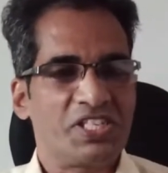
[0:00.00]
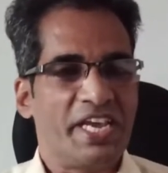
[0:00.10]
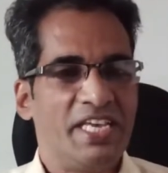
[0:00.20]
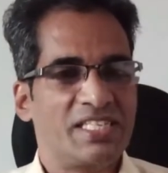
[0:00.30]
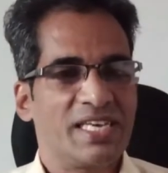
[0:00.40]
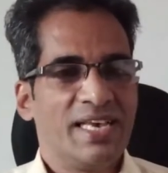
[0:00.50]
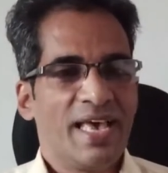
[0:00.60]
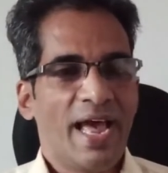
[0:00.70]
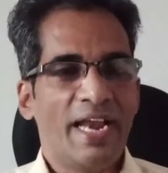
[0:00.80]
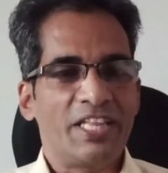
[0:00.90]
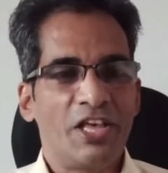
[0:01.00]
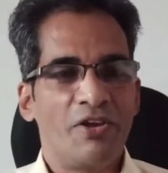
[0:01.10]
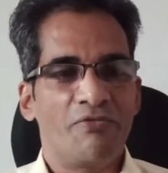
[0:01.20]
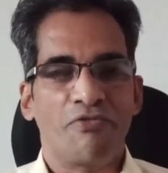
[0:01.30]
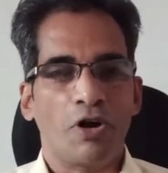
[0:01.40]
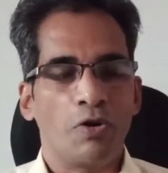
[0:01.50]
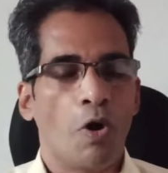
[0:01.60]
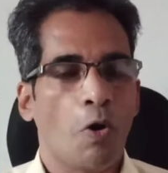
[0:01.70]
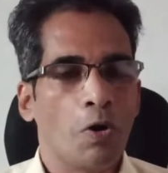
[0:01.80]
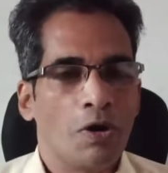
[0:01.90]
change and they follow
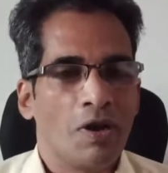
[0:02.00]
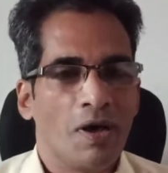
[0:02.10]
all